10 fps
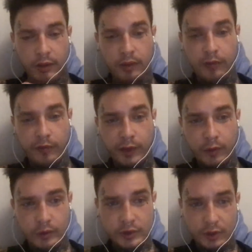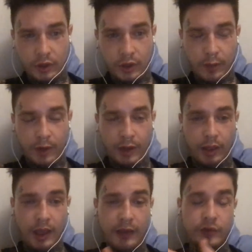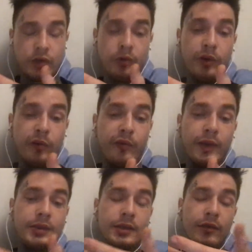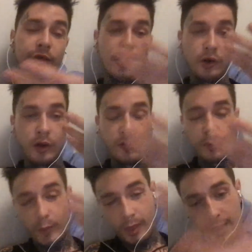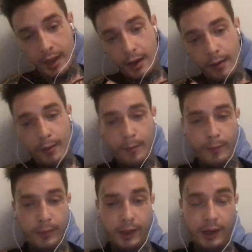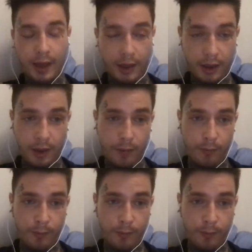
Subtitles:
The fake ones aren't coming on live, showing their face, giving their government name like I am.